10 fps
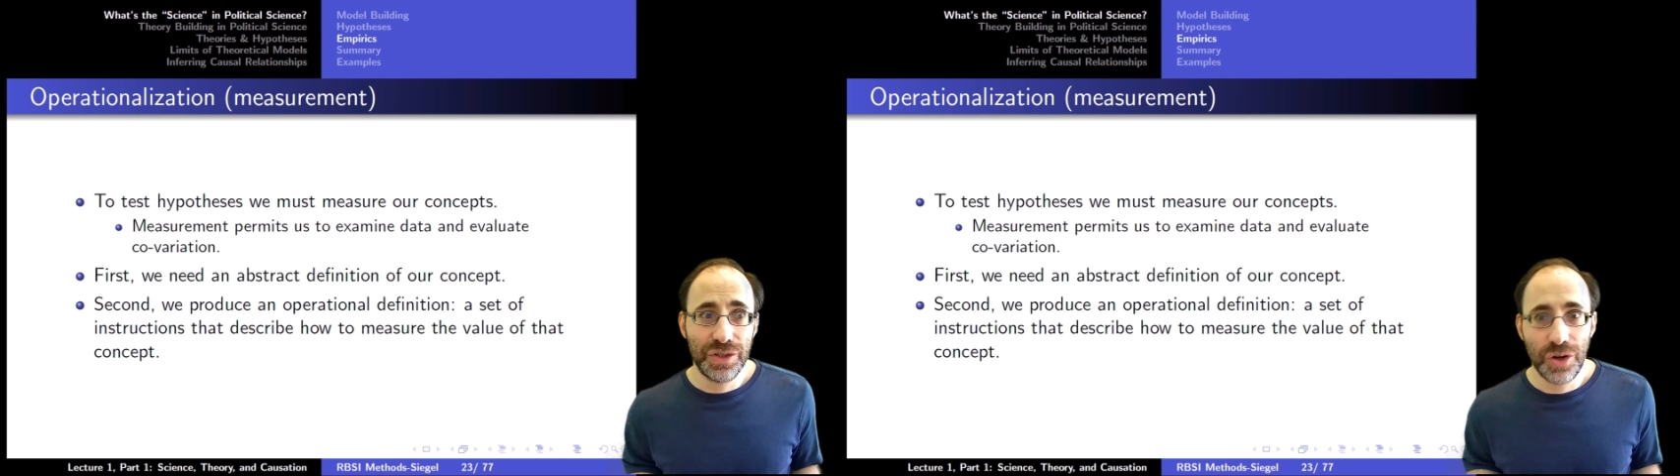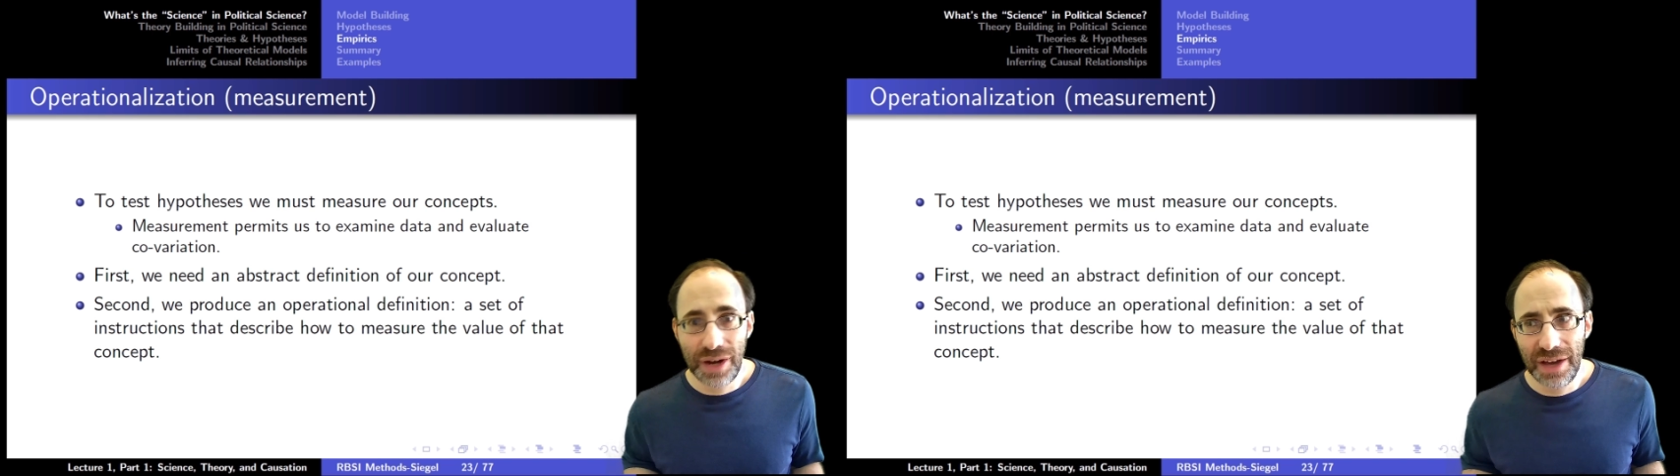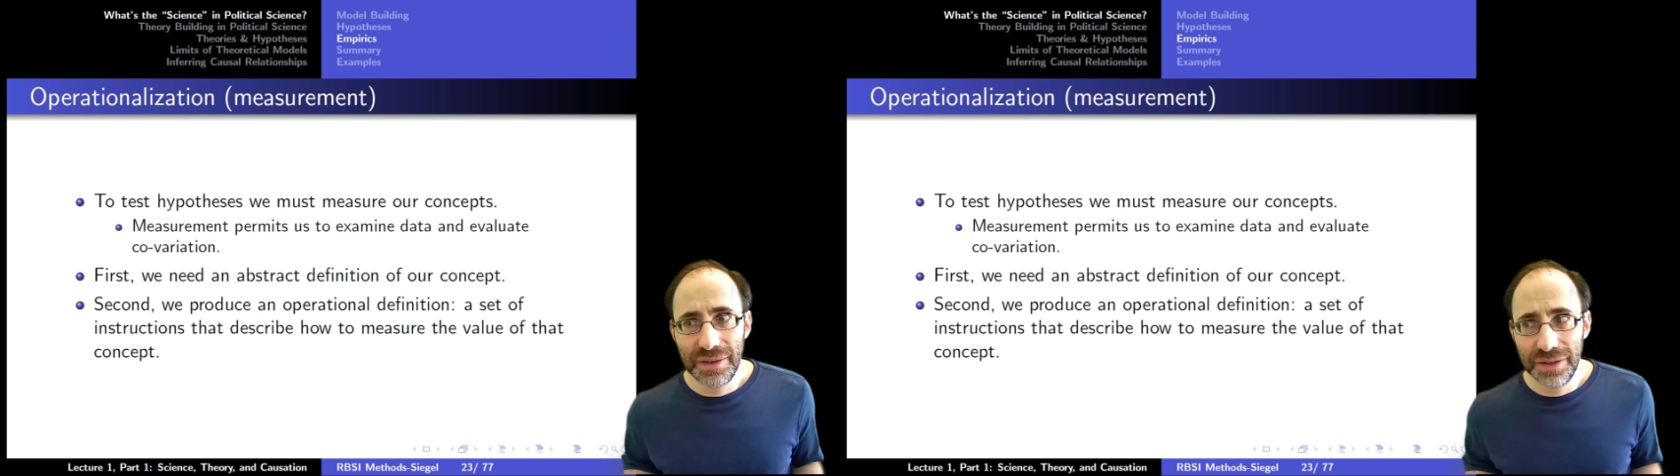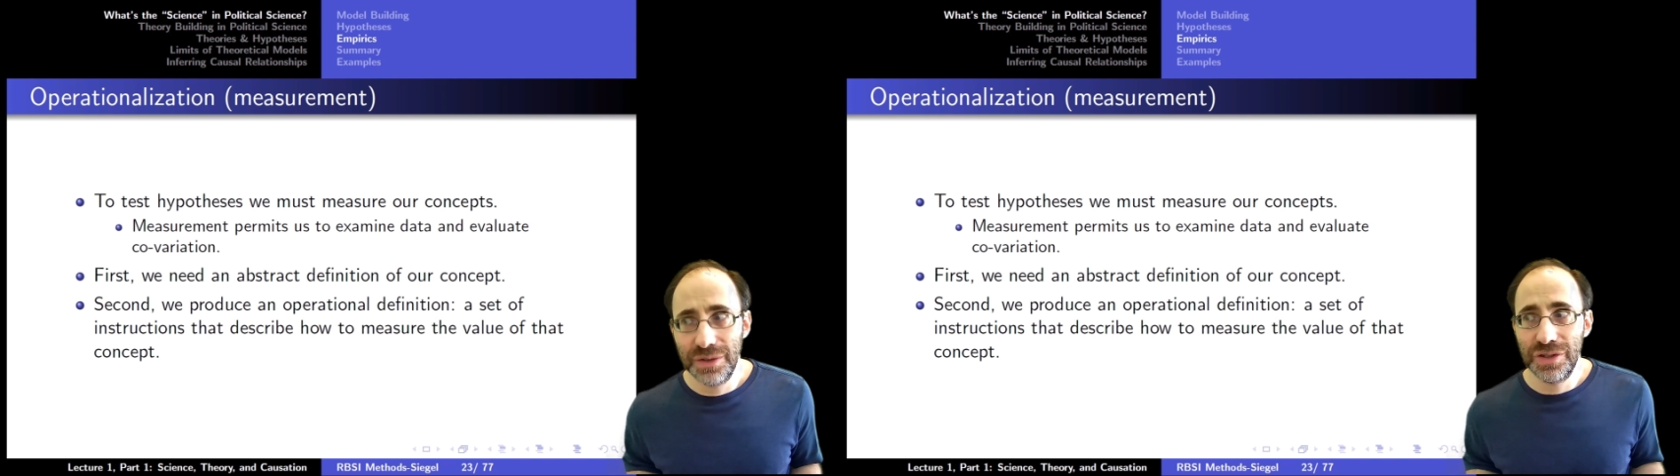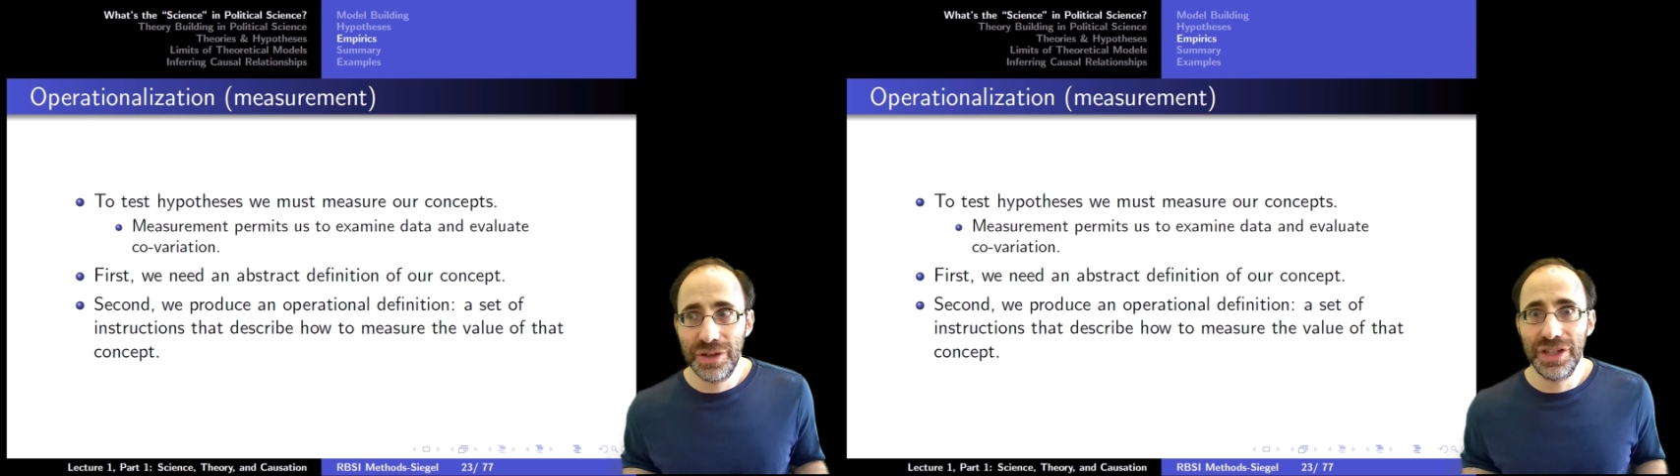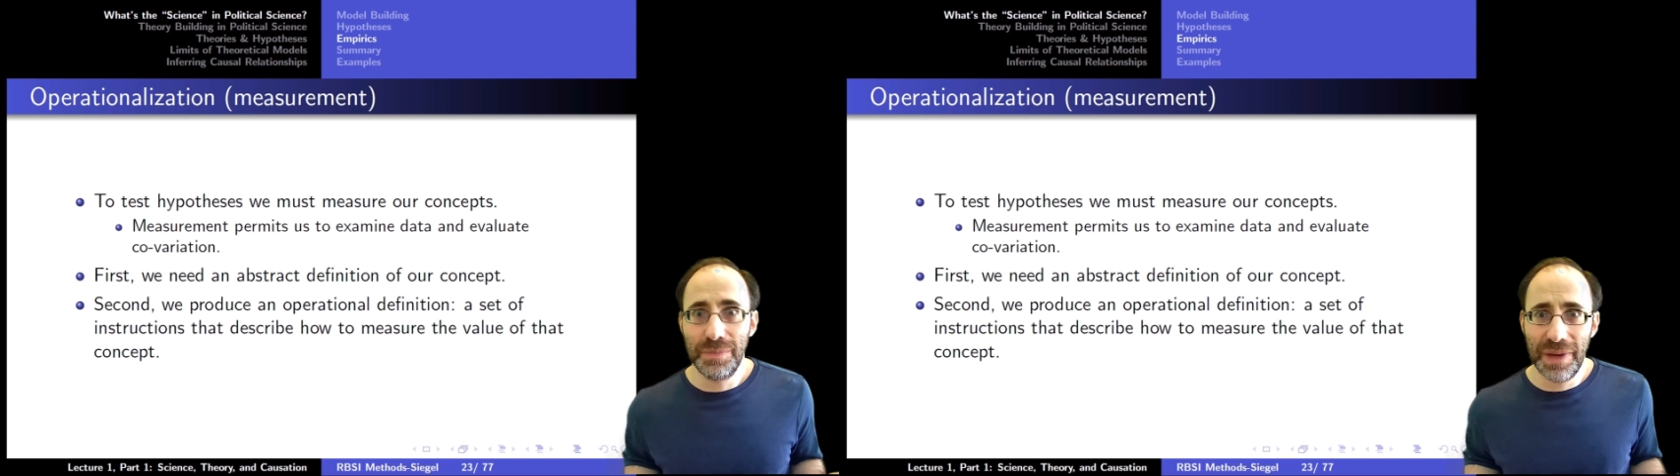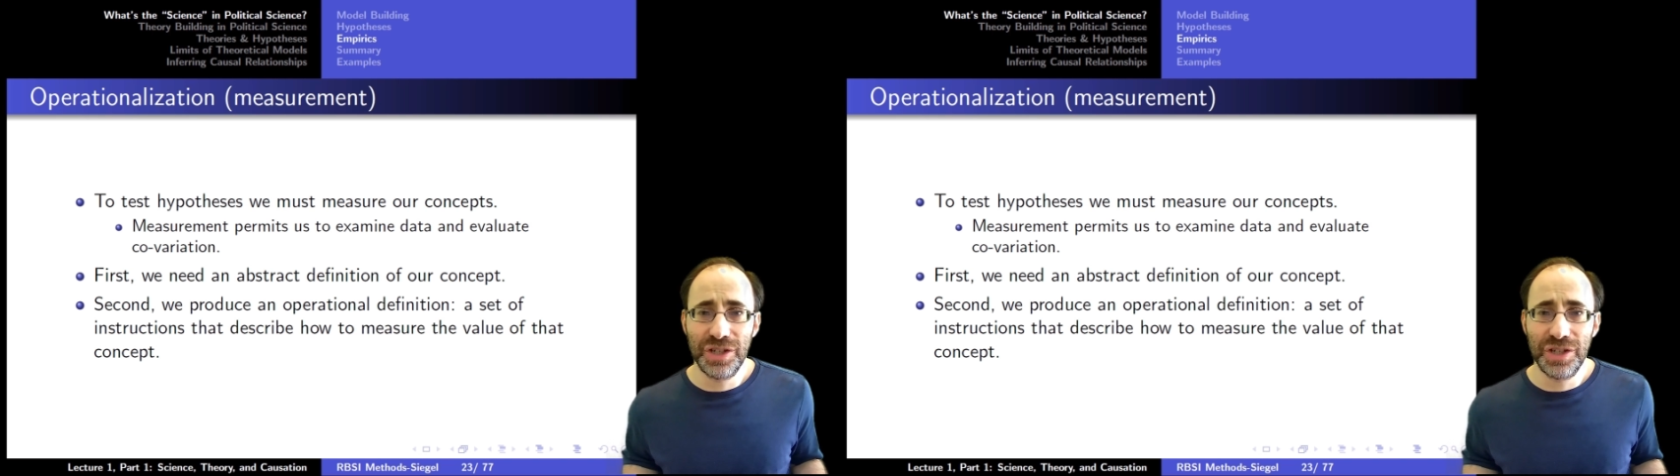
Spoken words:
Like turnout usually can just